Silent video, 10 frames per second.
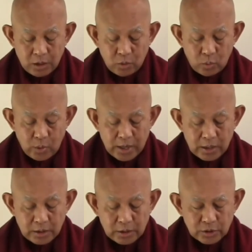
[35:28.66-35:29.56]
When
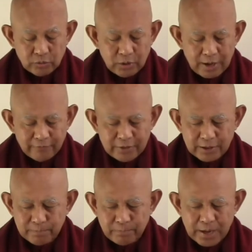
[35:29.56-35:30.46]
you have
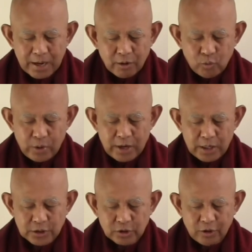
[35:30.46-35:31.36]
that bare
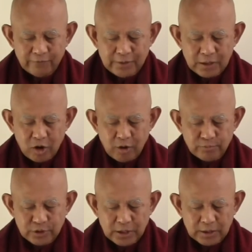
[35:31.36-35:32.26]
awareness of an
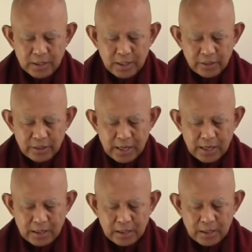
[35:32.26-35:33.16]
object,
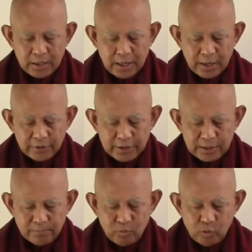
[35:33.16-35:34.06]
then at
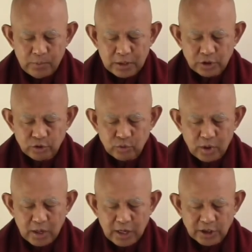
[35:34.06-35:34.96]
that moment you
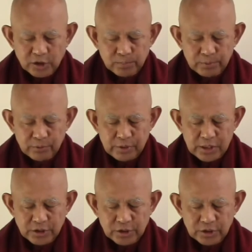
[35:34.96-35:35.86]
are
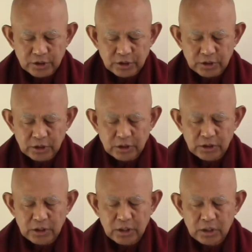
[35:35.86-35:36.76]
experiencing the
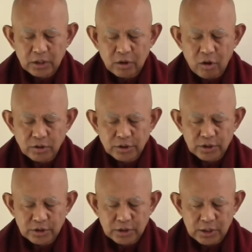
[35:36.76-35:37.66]

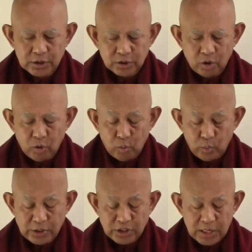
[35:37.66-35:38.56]
consciousness or
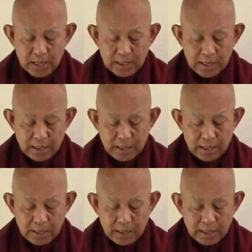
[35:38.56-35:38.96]
vijnana.